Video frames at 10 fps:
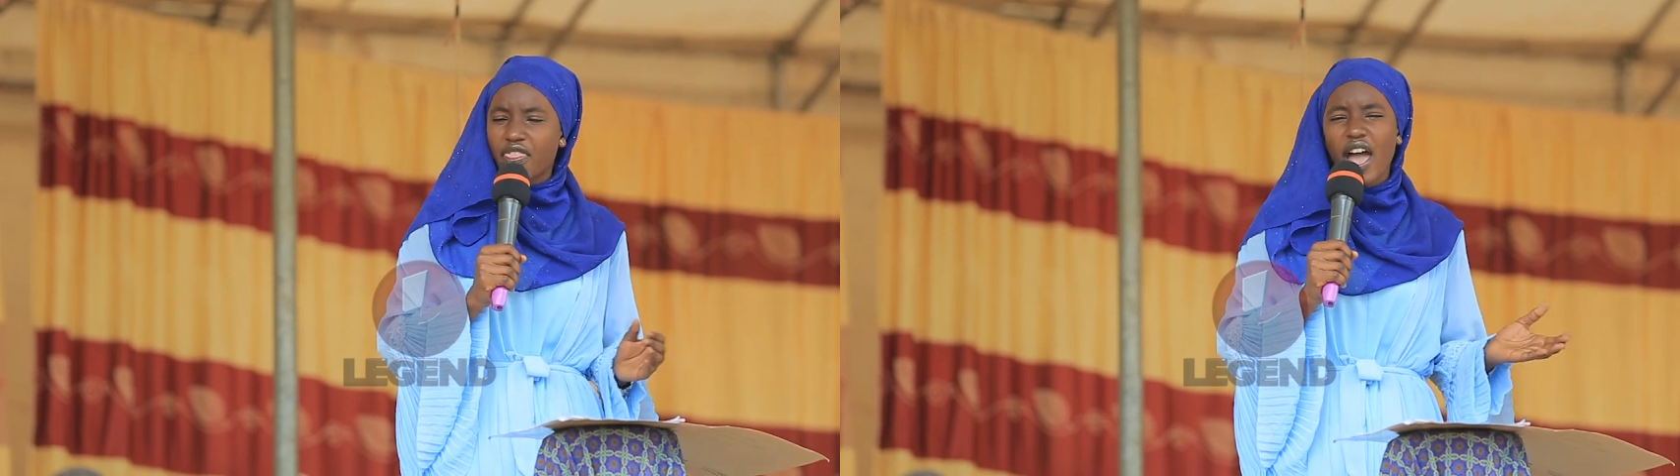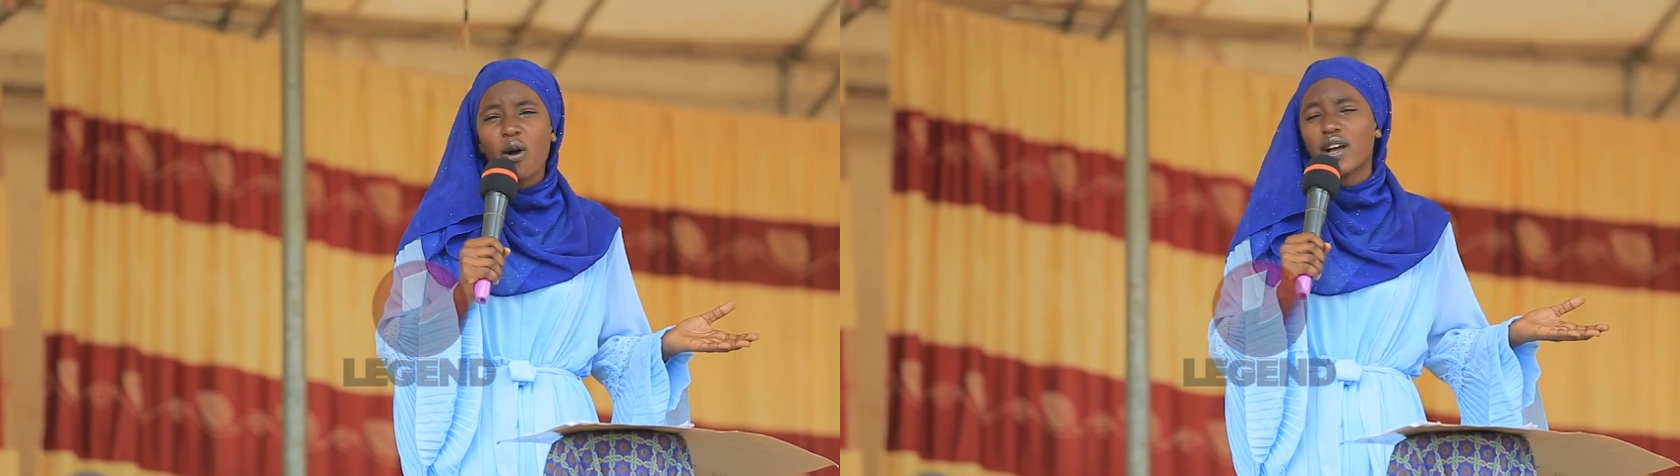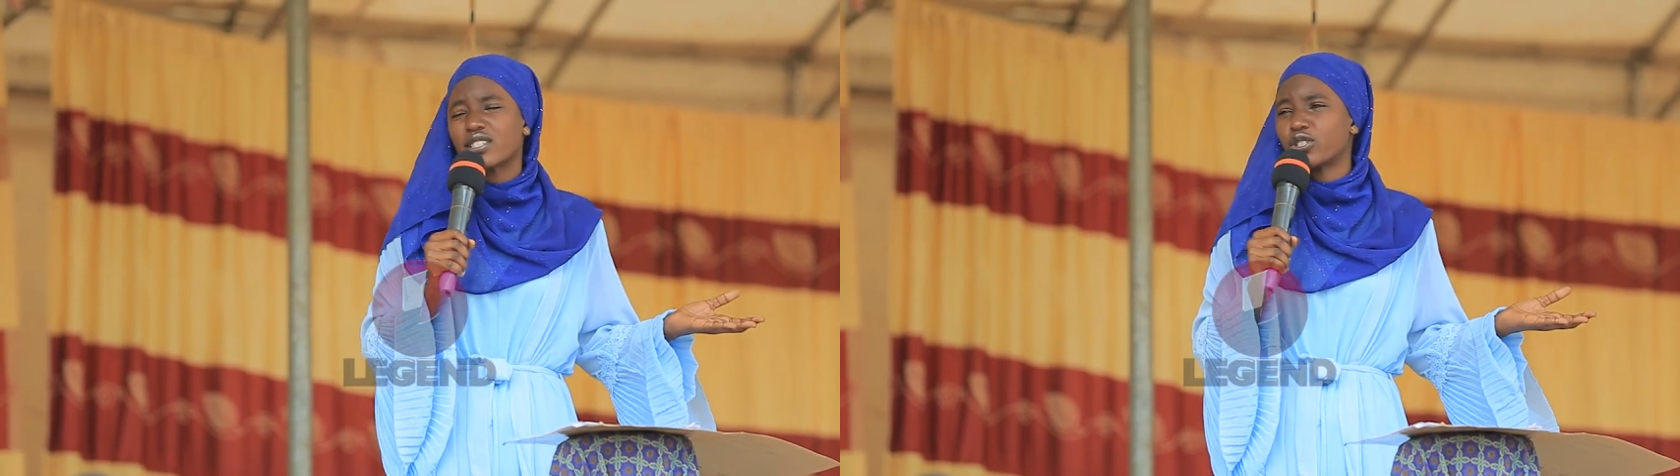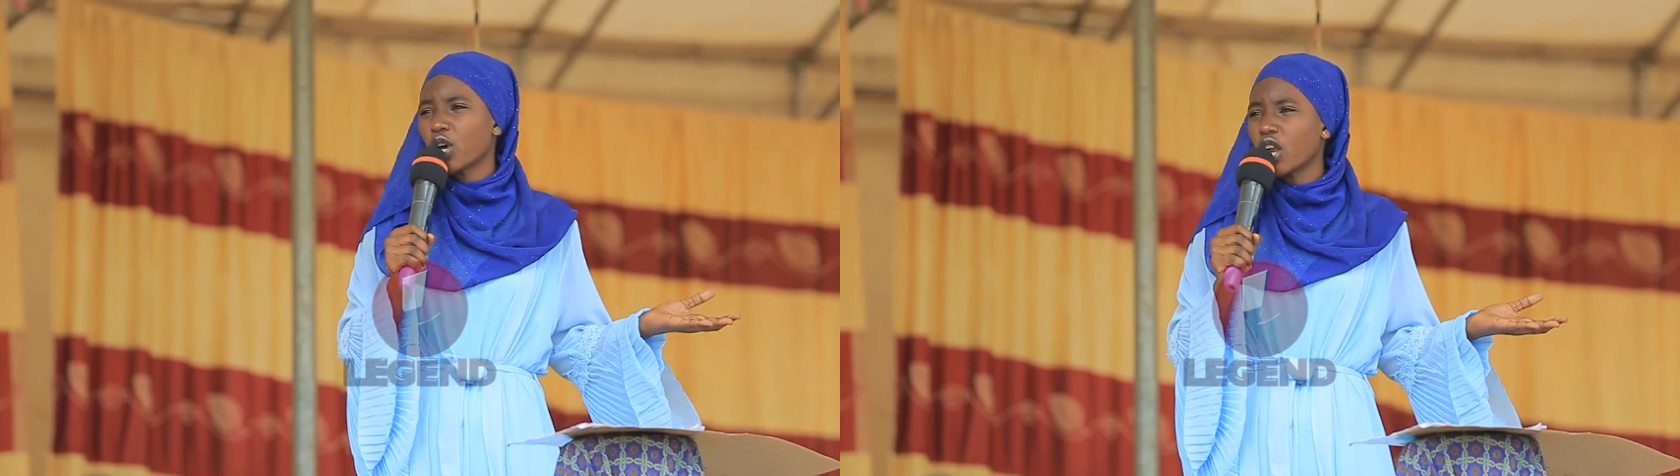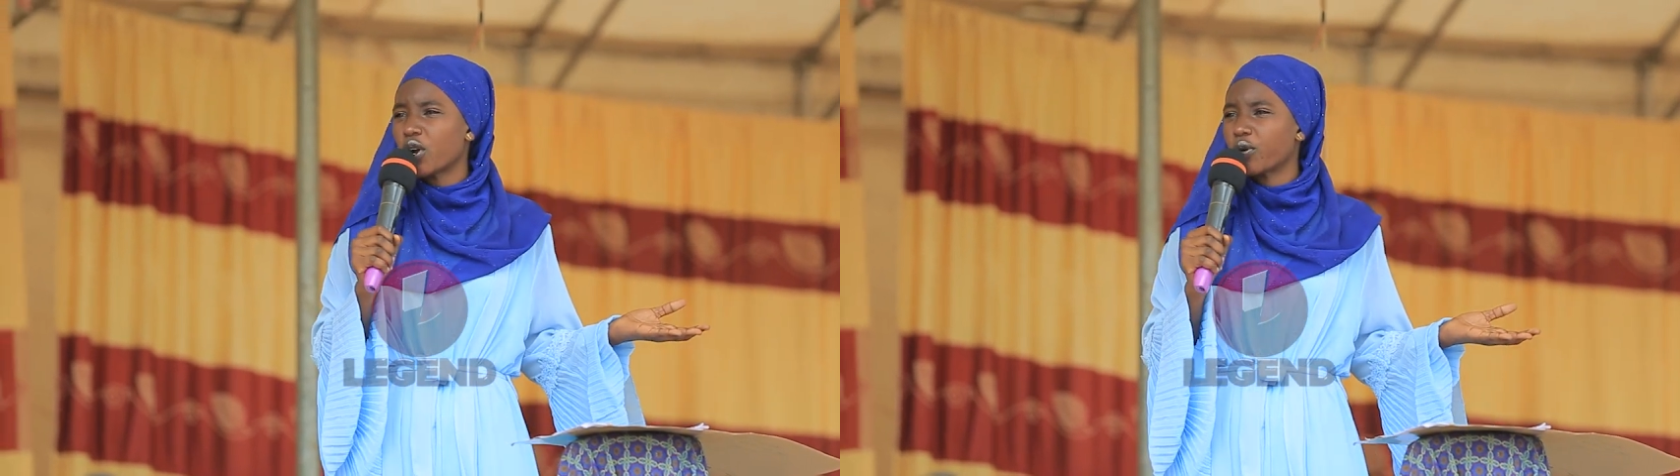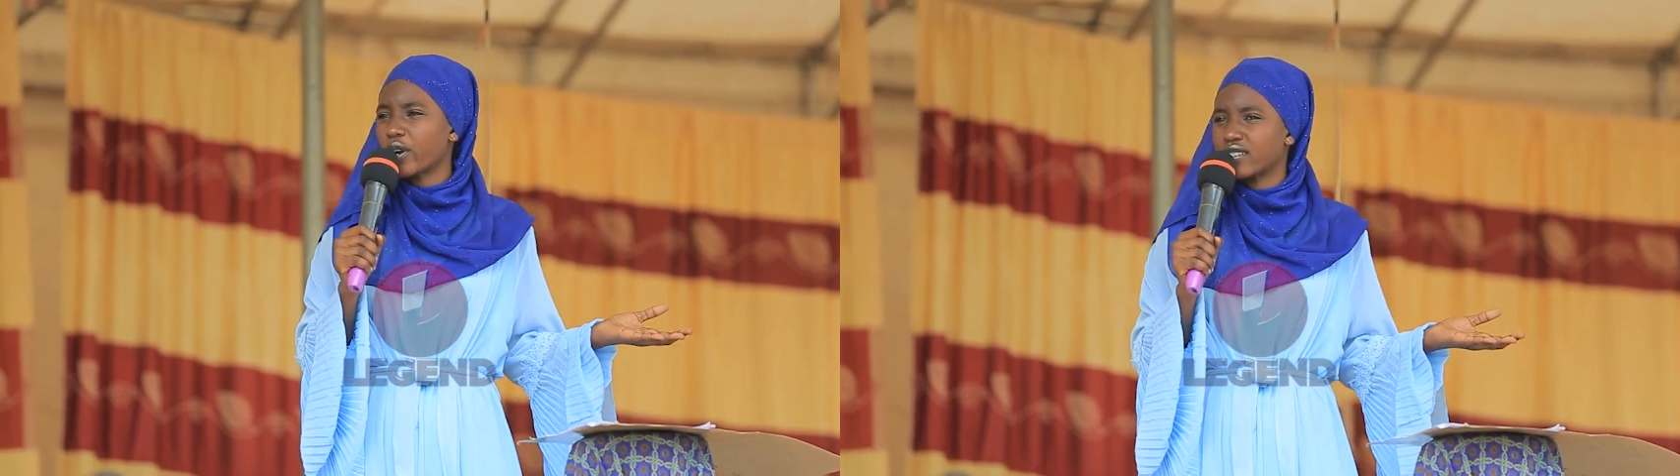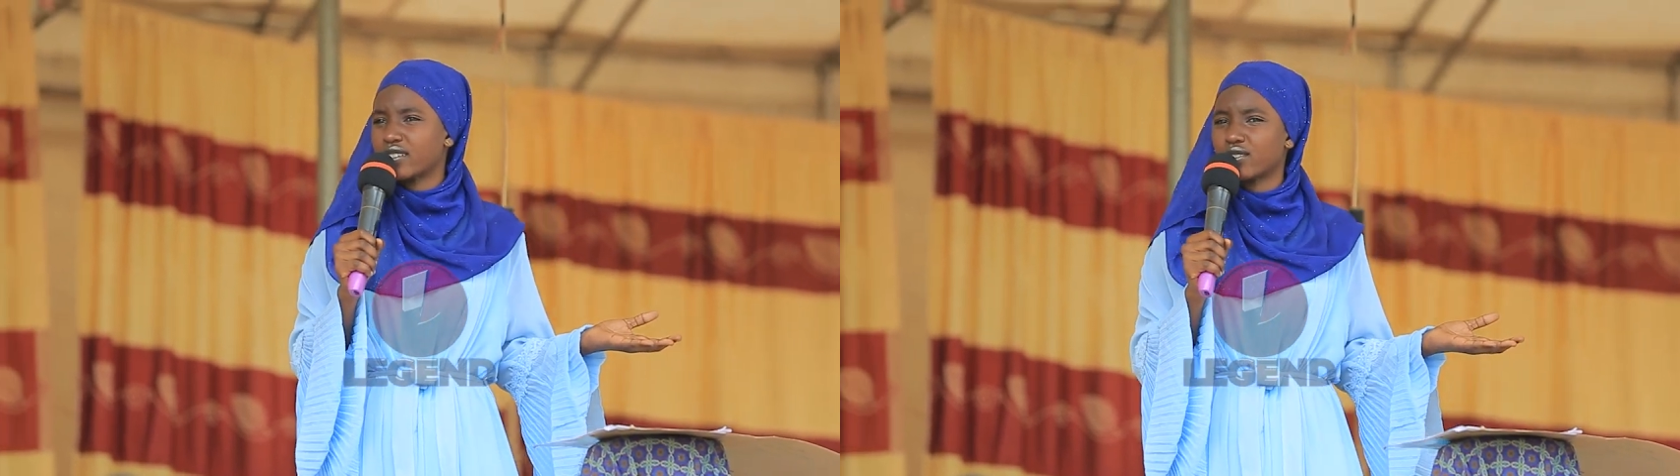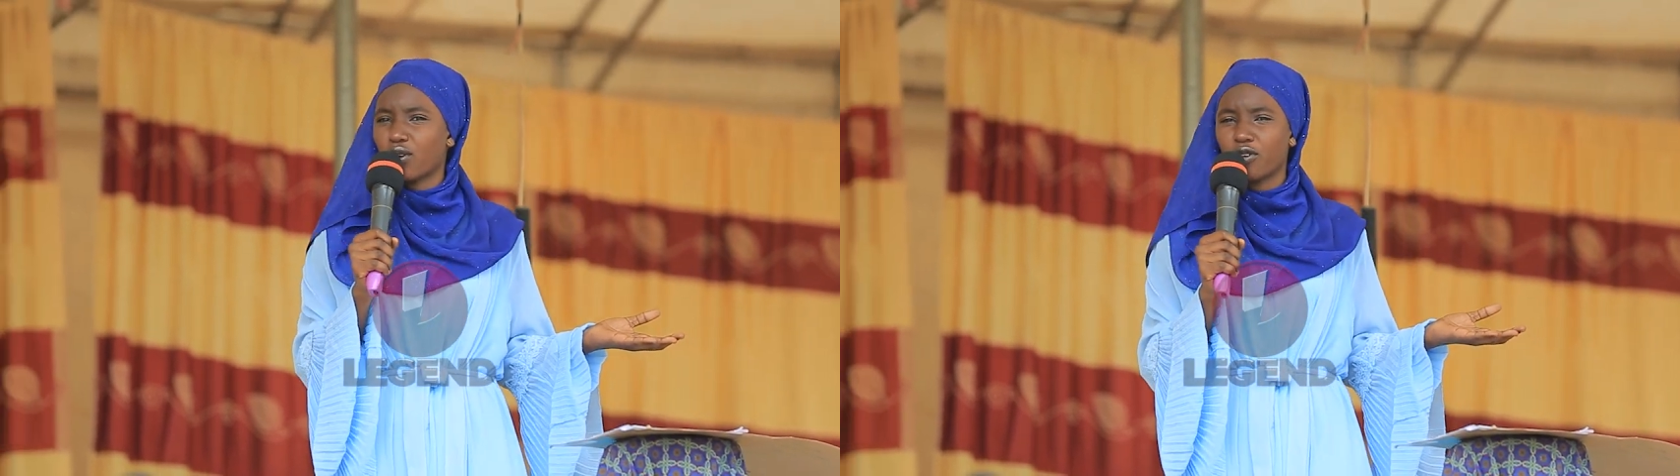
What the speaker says: there was tolerance